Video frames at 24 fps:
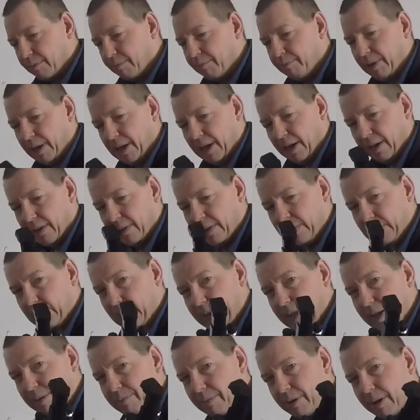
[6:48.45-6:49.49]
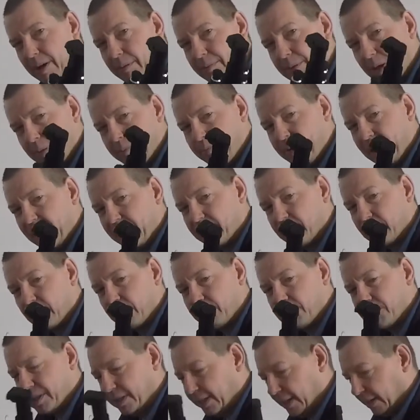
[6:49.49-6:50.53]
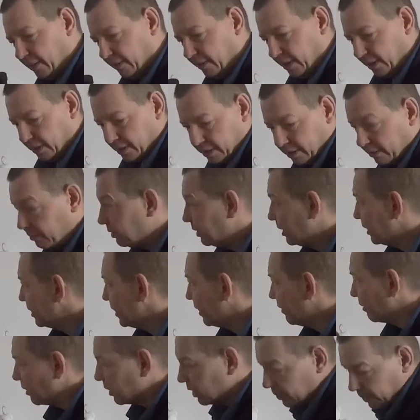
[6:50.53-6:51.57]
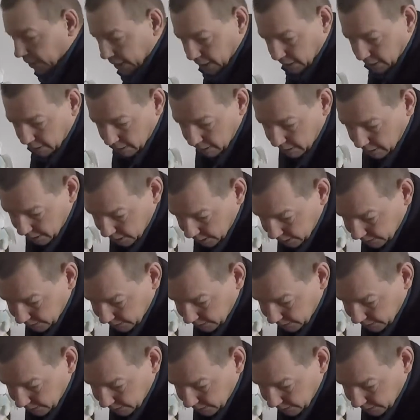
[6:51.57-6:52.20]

But I thought there might be a better option out there. So we'll just have a quick look